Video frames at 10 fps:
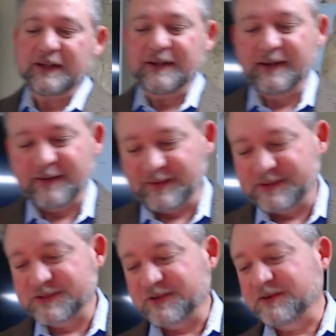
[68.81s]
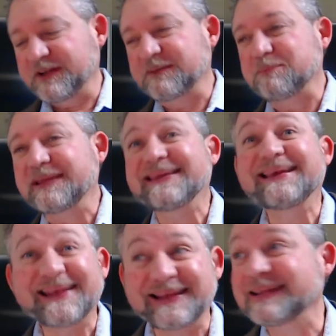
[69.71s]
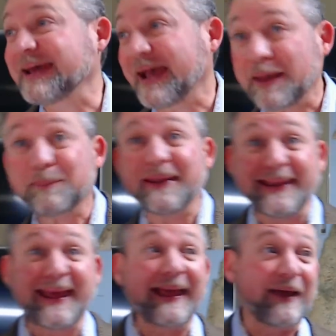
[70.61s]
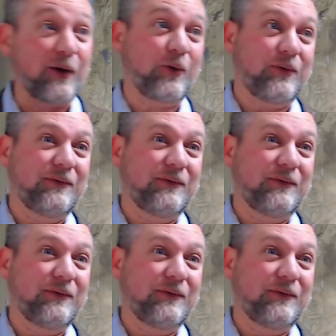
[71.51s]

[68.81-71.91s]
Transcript: Now, it's already beginning to happen now,